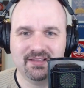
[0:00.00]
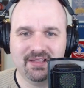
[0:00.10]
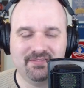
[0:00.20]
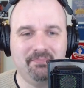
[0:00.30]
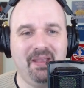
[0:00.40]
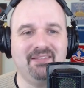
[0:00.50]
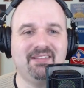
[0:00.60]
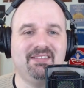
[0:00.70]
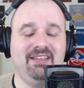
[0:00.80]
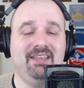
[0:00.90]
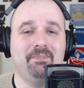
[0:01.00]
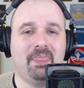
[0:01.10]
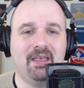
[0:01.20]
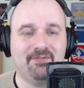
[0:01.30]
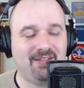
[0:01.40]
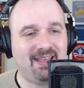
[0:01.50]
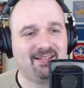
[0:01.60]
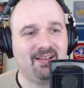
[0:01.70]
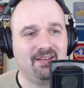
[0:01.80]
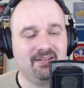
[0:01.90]
it's basically a flat
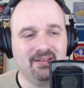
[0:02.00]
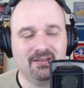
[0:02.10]
line.